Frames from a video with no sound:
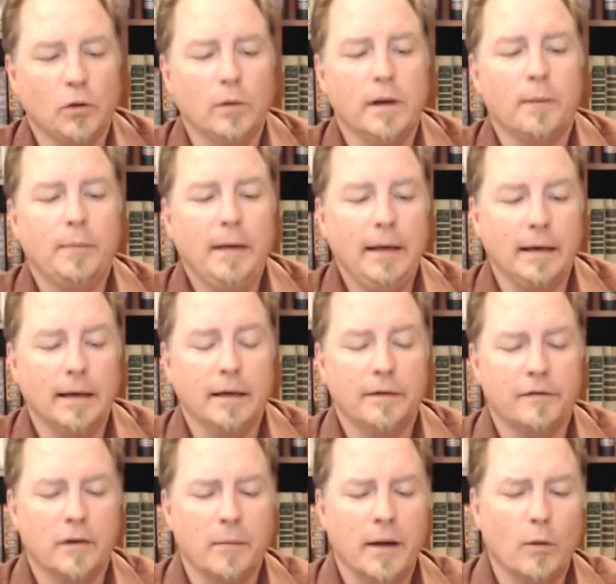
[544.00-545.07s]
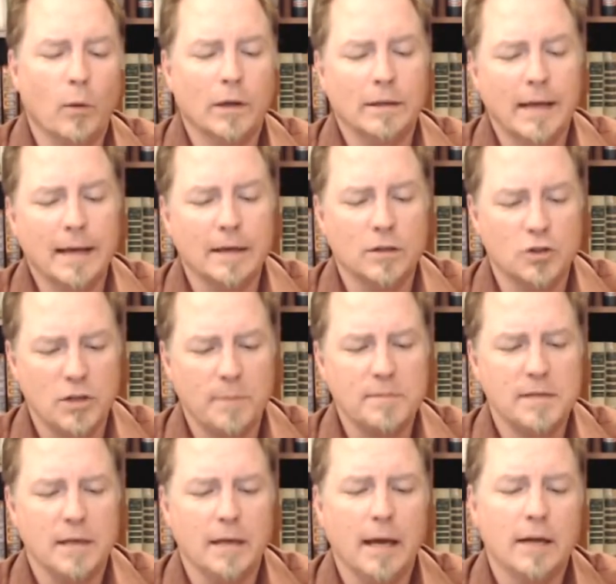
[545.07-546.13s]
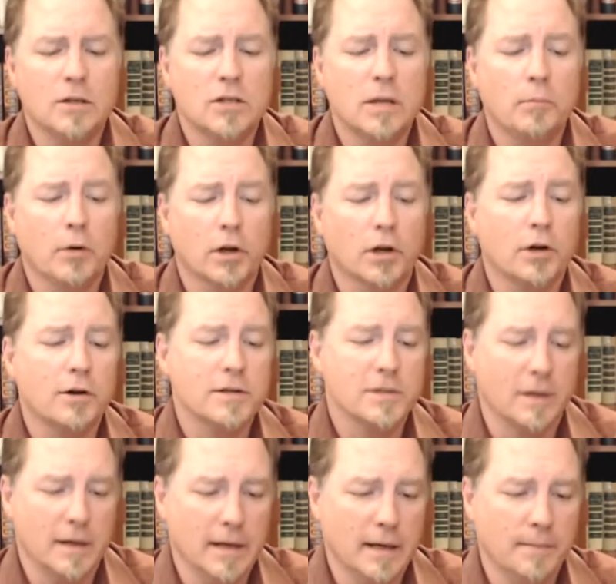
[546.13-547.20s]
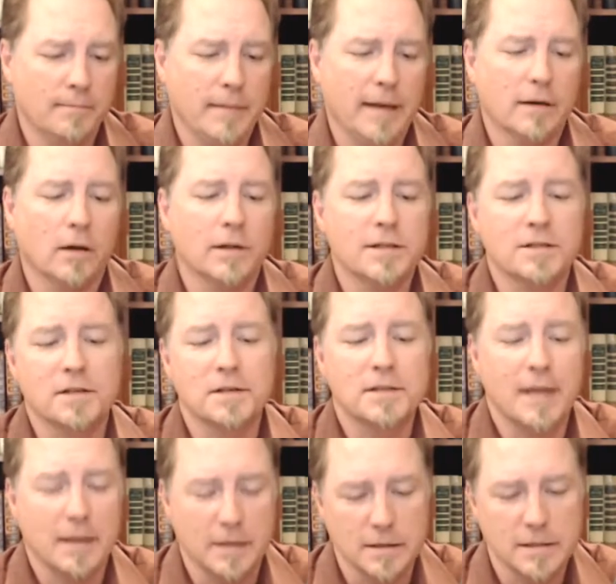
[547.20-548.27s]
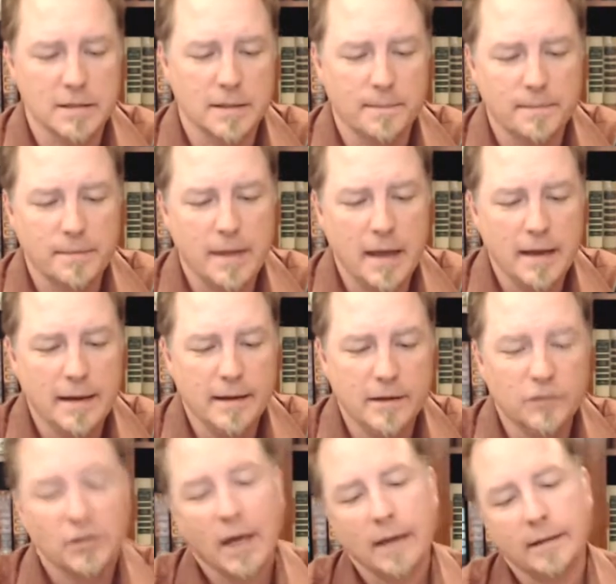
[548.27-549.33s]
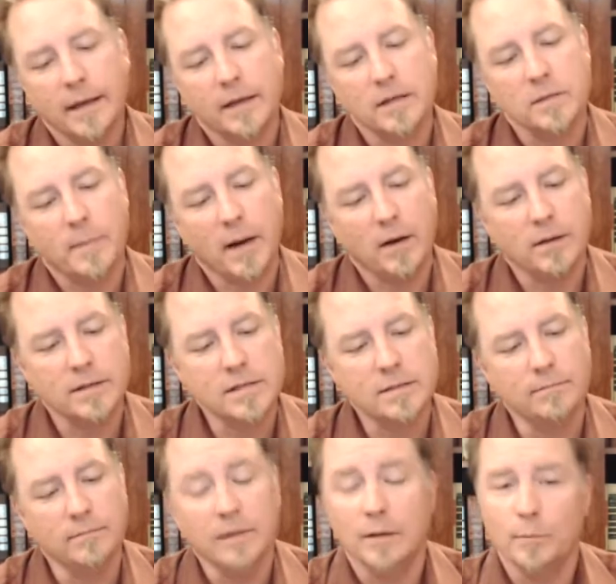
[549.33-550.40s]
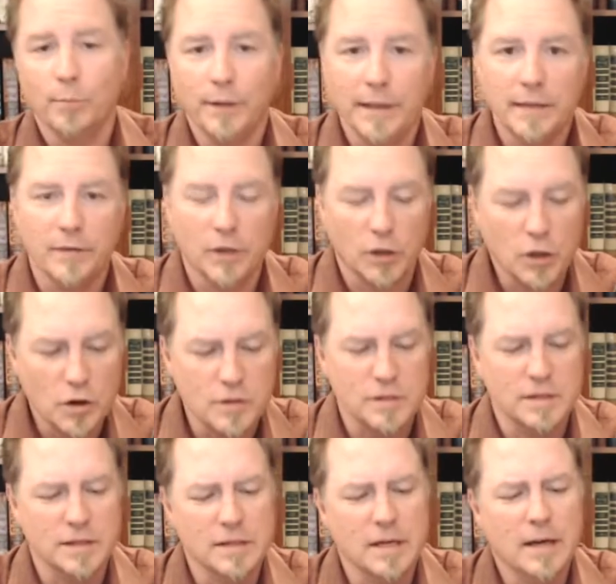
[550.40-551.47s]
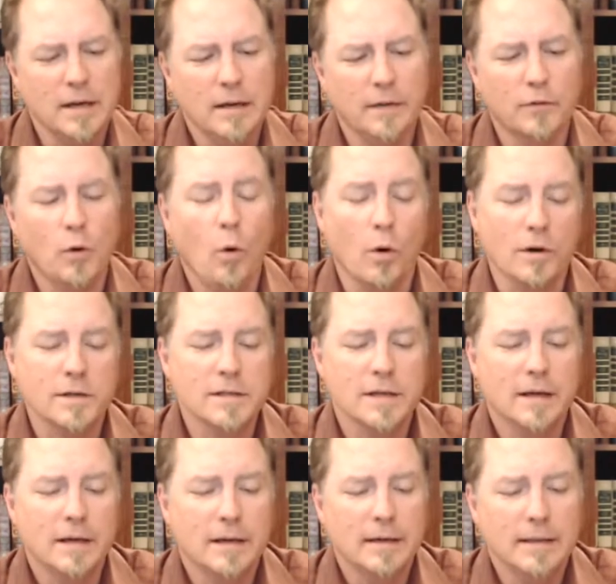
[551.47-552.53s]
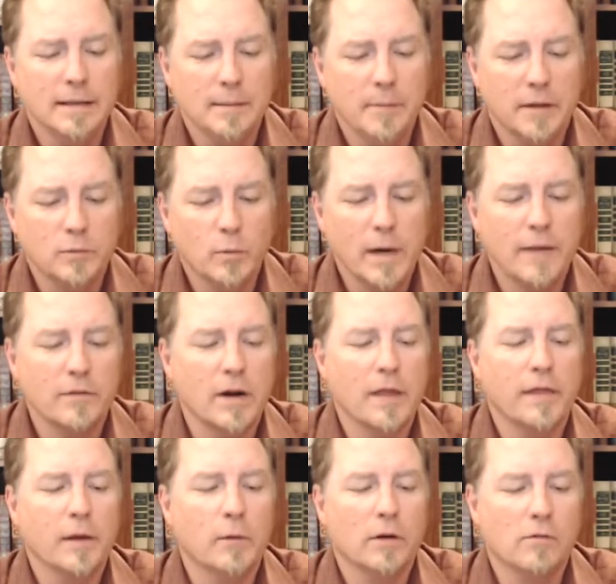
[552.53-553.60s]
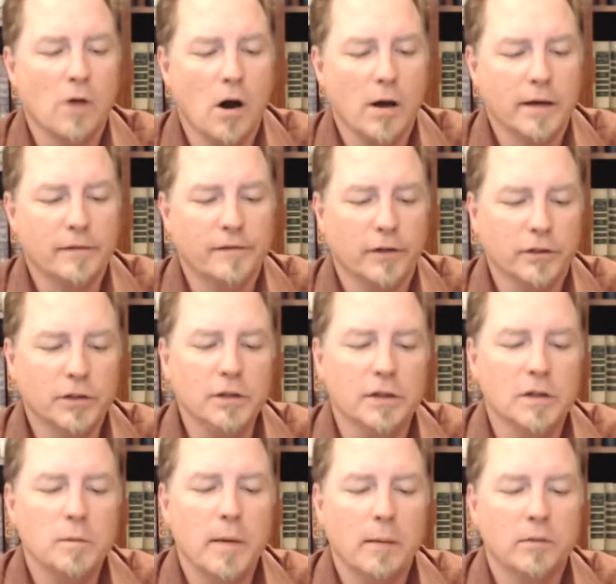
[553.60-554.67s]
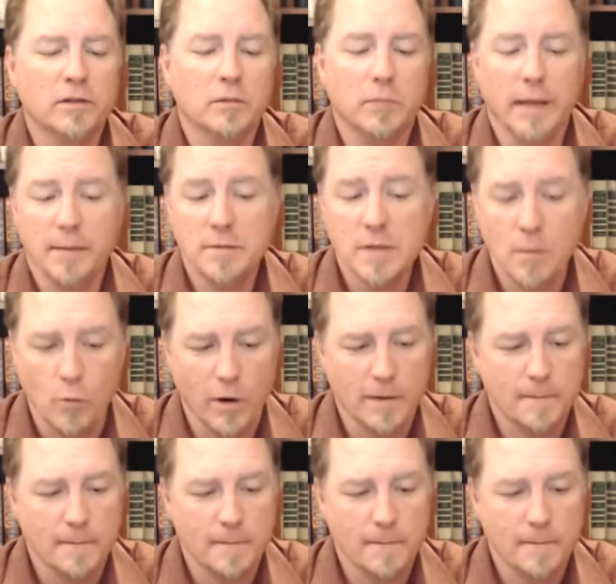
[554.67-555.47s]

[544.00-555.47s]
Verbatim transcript: pig from a one legged gypsy, and she put a curse on him and all his descendants. Stanley and his parents didn't believe in curses, of course, but whenever anything went wrong, it felt good to be able to blame someone.